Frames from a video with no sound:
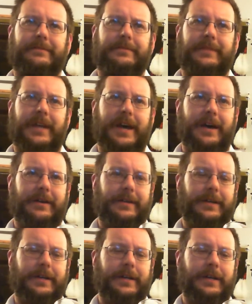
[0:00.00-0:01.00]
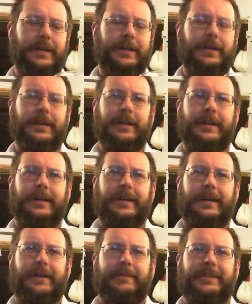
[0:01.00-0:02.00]

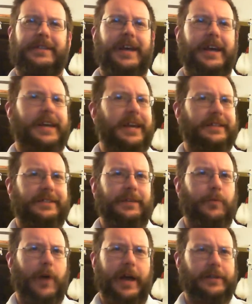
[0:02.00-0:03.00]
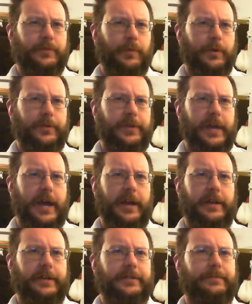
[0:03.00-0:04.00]
I'm going to say I can't see why it's worth the
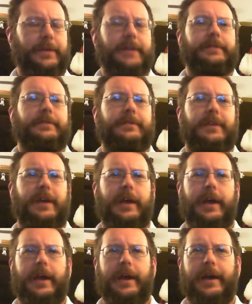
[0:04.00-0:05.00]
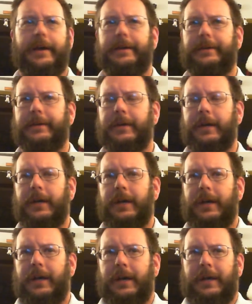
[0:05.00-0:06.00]
added expense. And
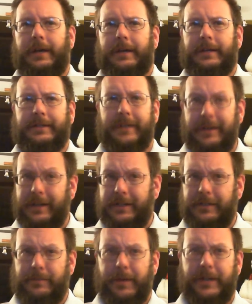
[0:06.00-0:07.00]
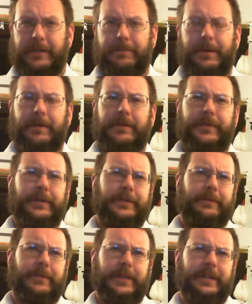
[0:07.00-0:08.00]
considering this is budget beer reviews,
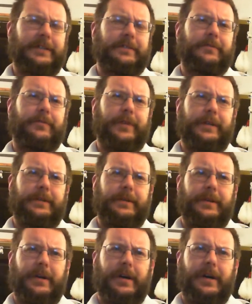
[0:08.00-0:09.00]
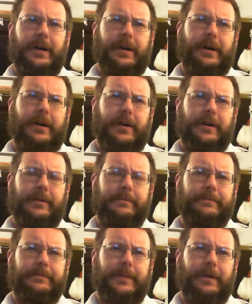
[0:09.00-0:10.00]
it really doesn't fit our
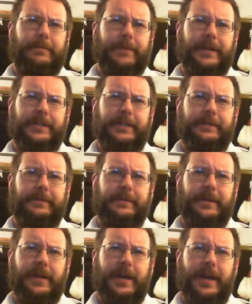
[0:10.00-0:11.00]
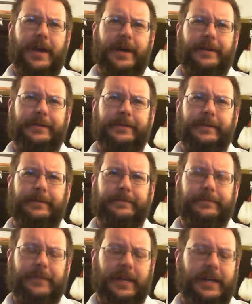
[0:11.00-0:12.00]
budget, and
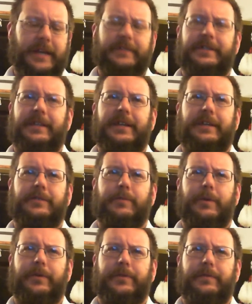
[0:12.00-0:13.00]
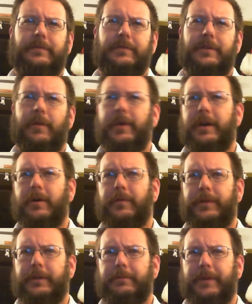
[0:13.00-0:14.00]
I can't see that it's worth going
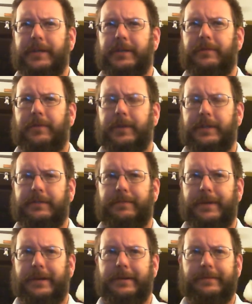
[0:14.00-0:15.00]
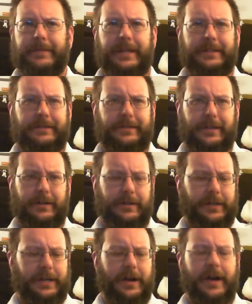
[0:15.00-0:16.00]
over your budget for this beer. It's
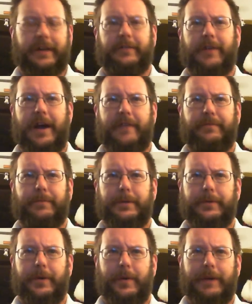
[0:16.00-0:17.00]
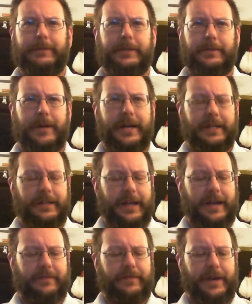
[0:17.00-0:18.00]
certainly not a craft brew, though I was right in
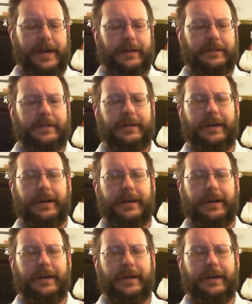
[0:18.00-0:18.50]
that fact.